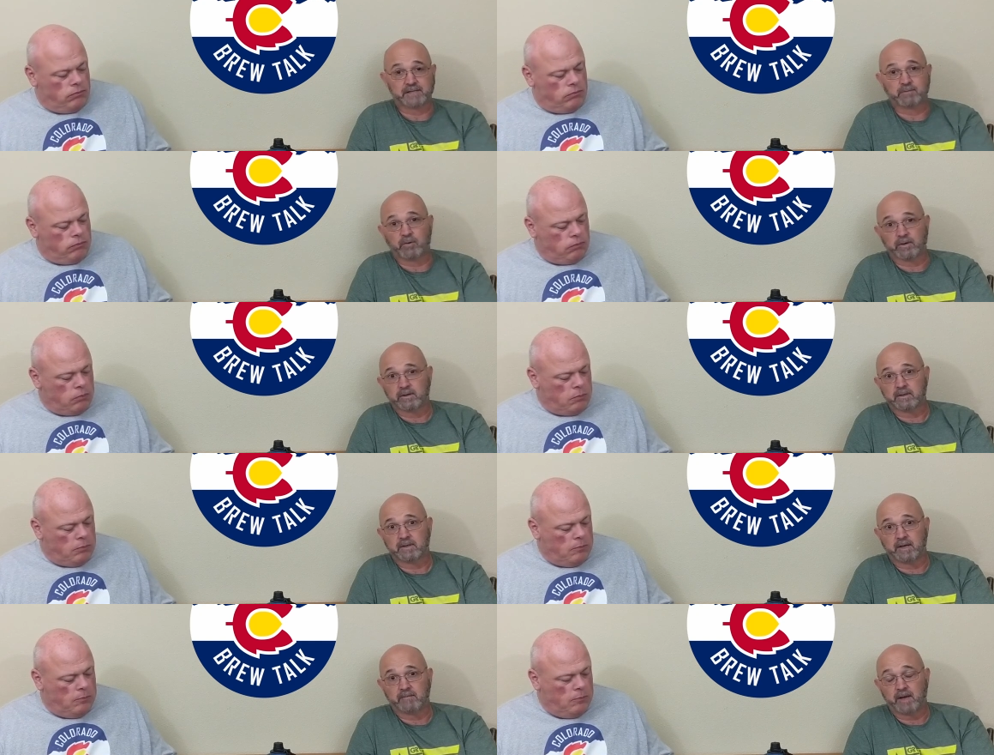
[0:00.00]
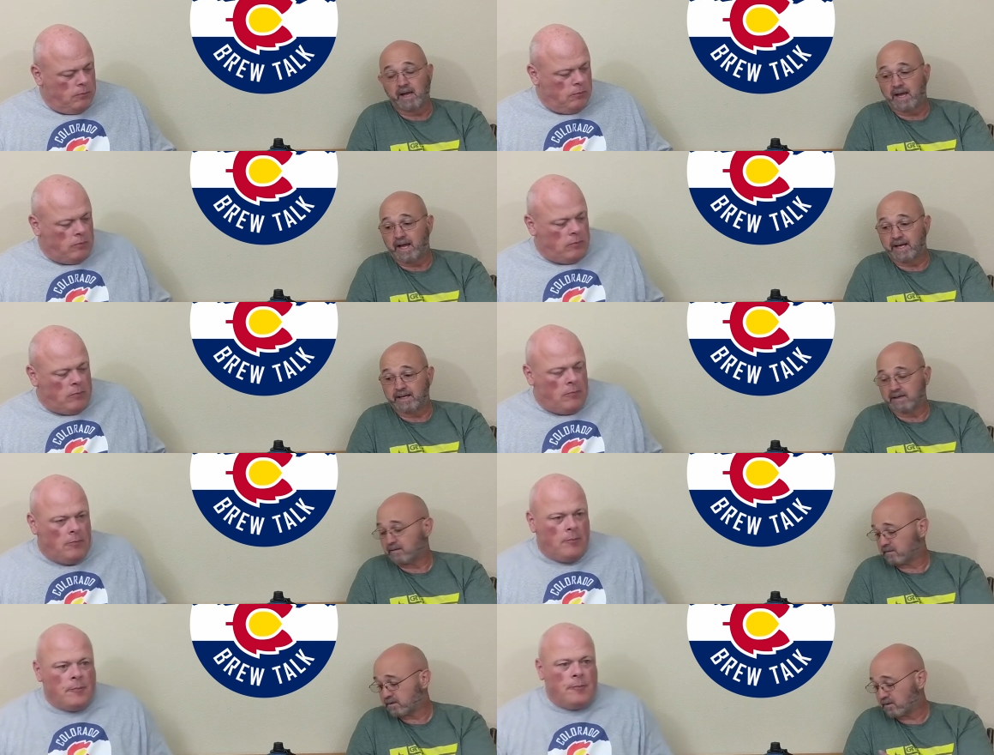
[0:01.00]
Speaker 1: export. Um, and
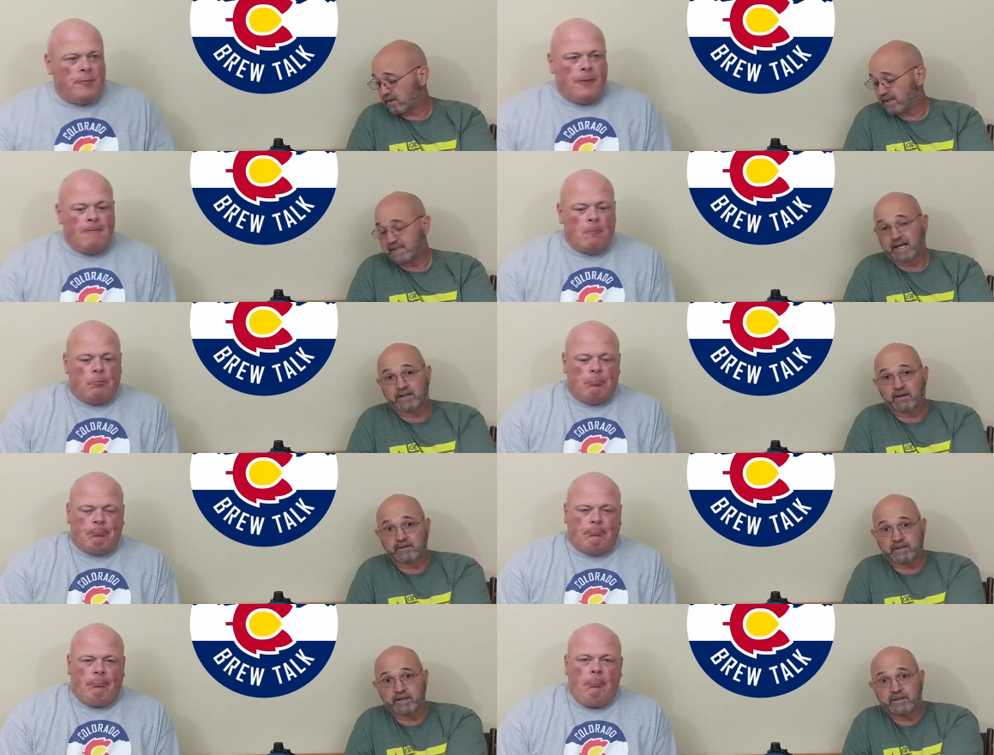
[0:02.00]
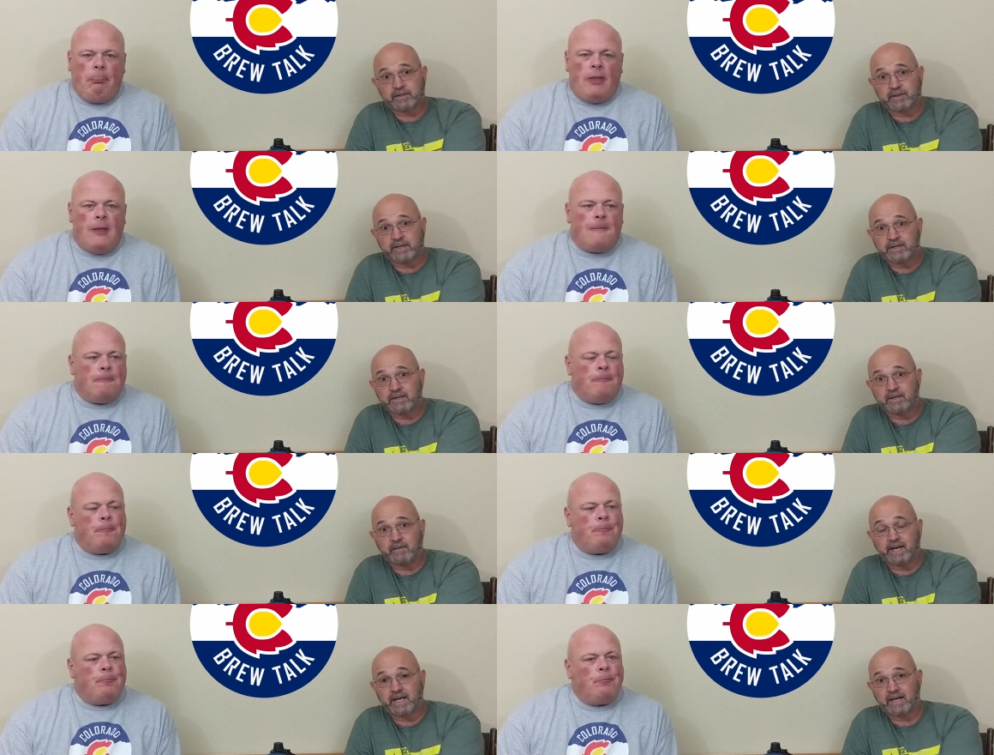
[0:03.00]
so, like I said, I thought it was good tradition to
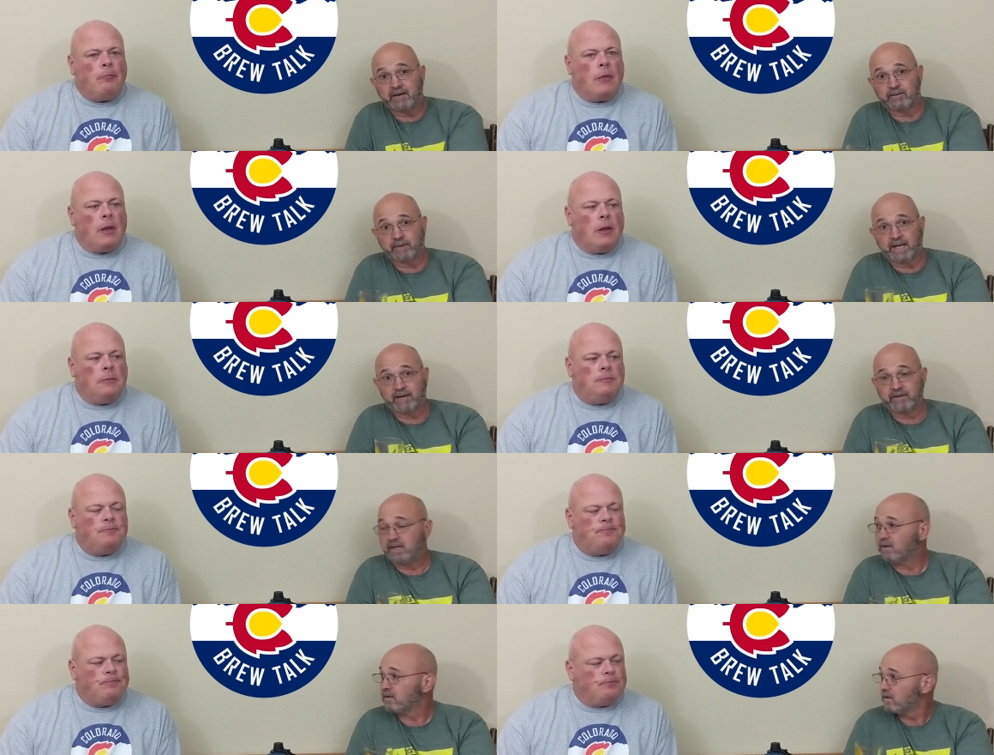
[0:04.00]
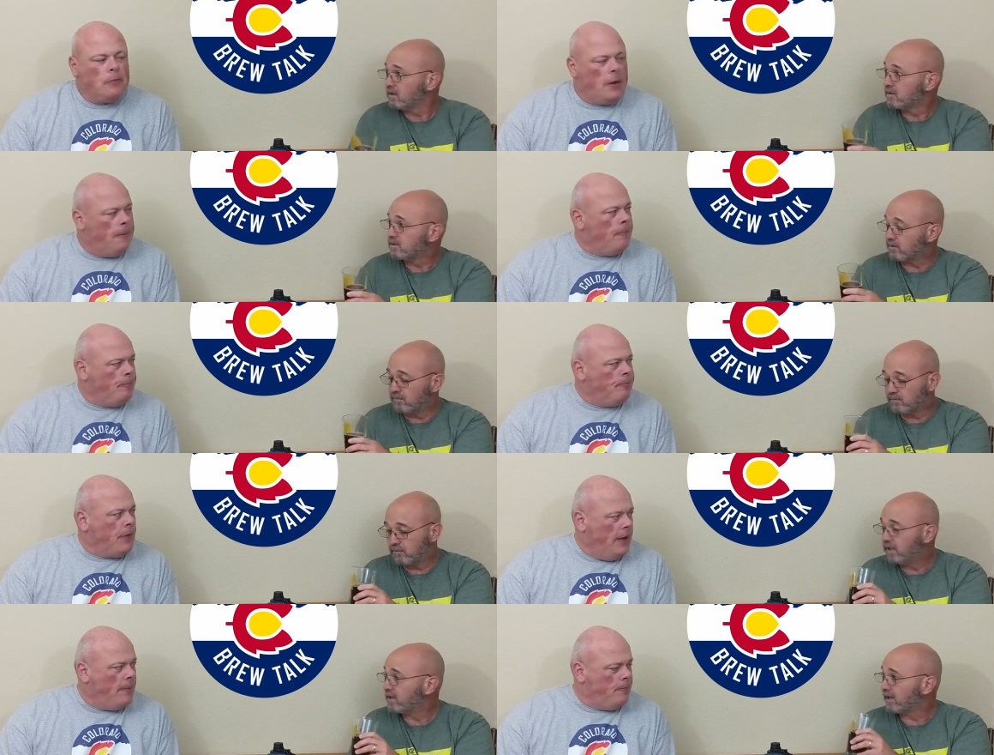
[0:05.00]
make it out of the wee heavy. So,
Speaker 2: what
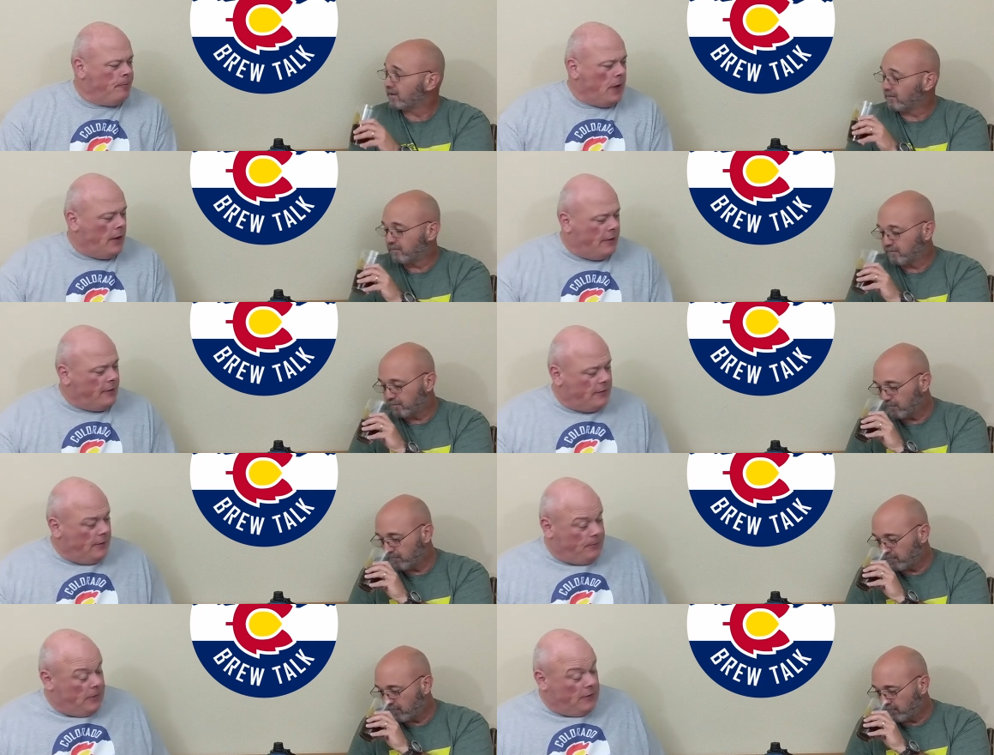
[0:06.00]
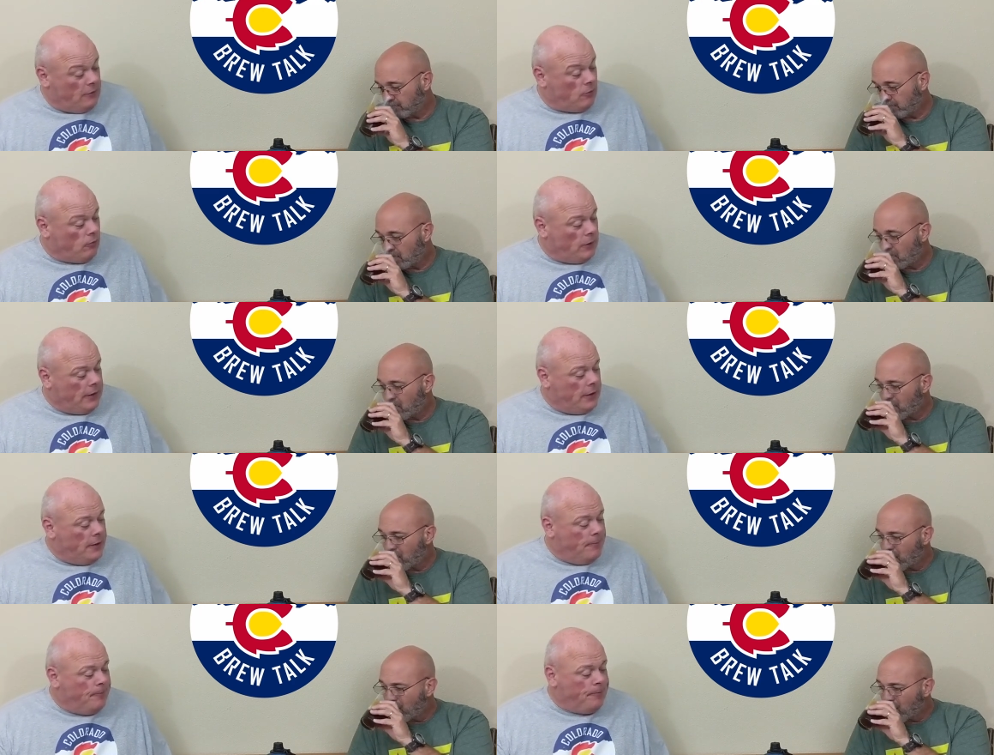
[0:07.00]
do you think? Oh, this, this is really
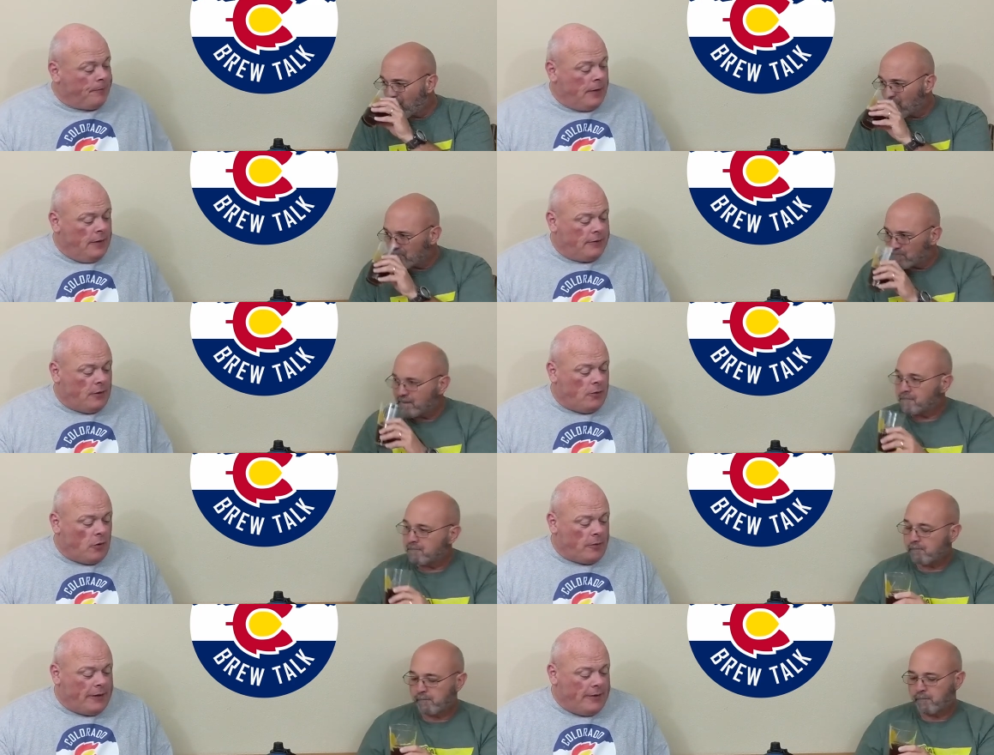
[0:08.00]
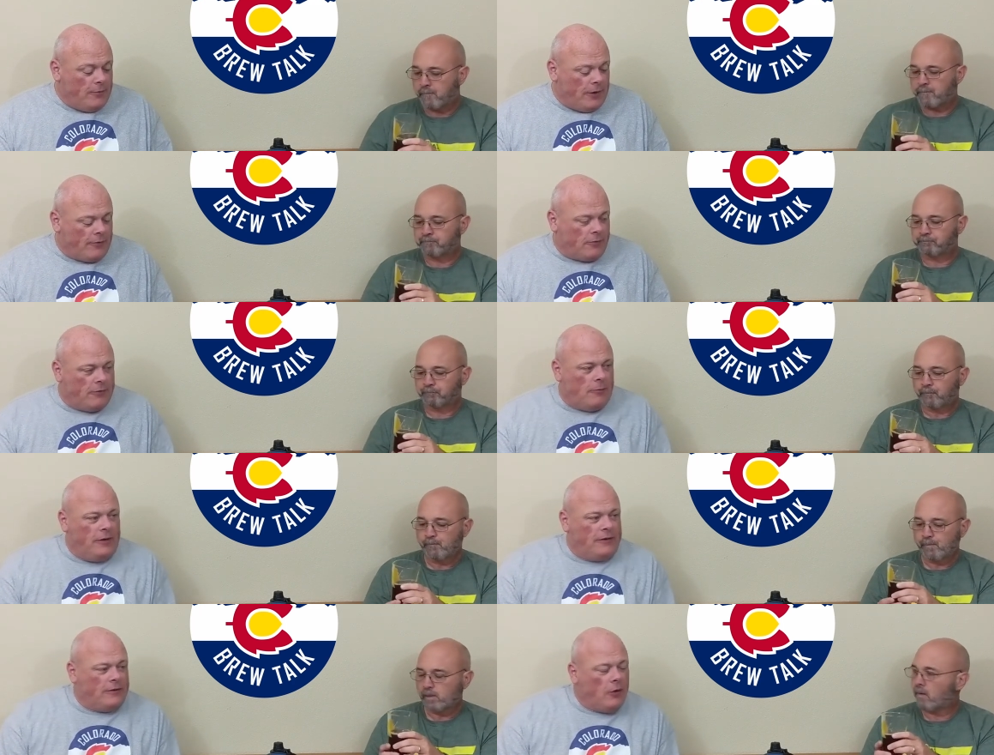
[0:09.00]
good. So normally, whenever
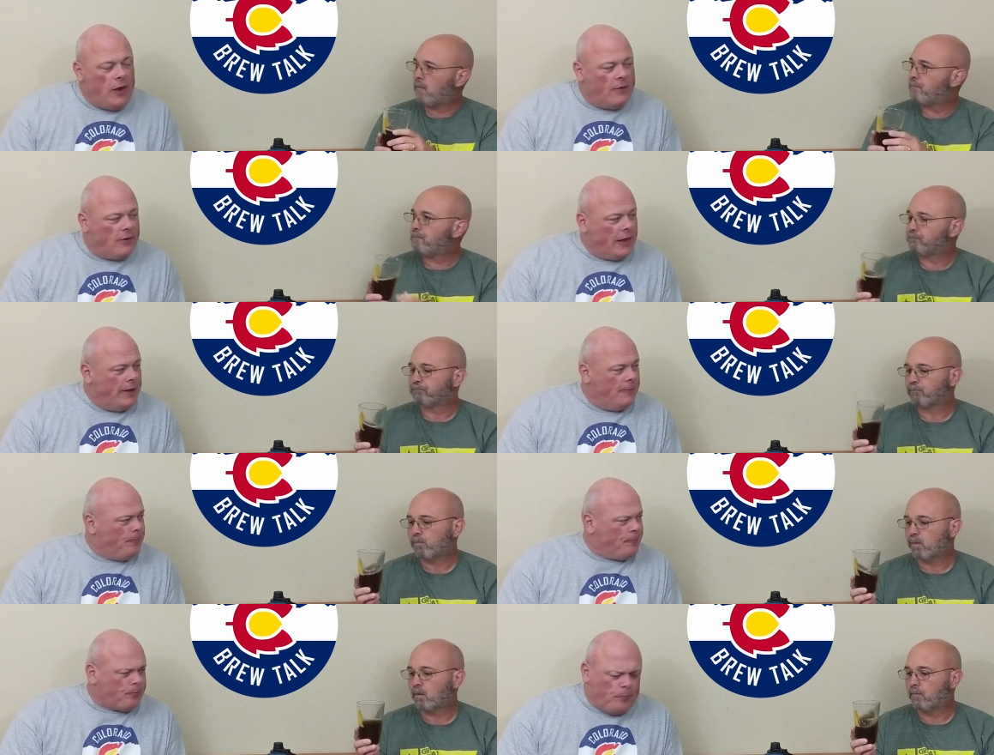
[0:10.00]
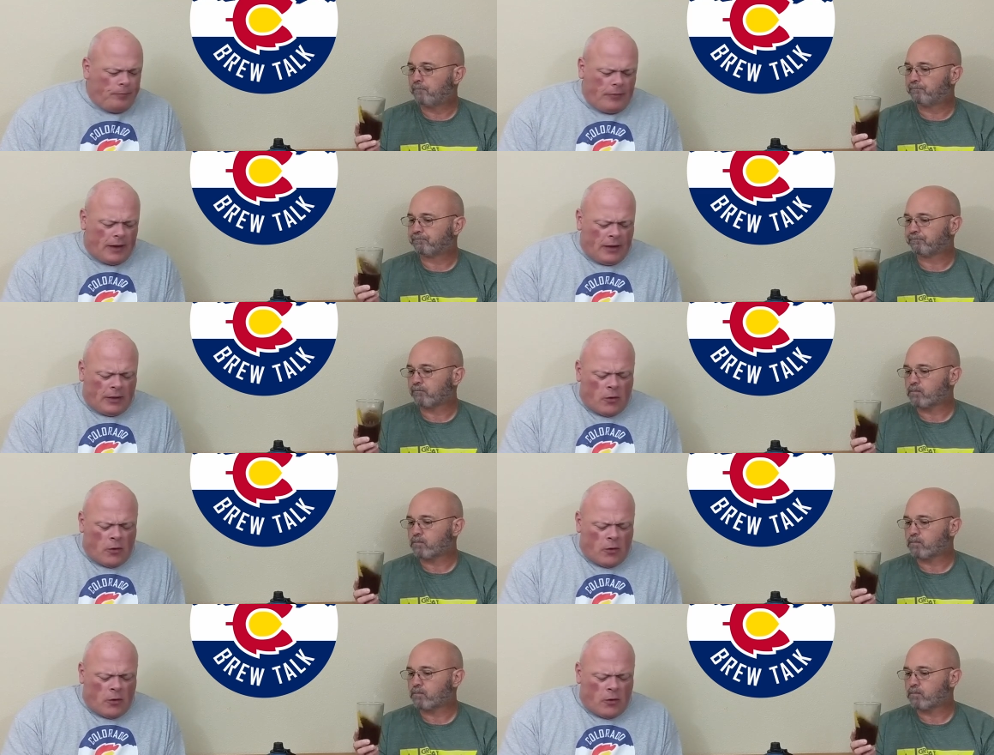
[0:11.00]
somebody says, "Oh yeah, but like a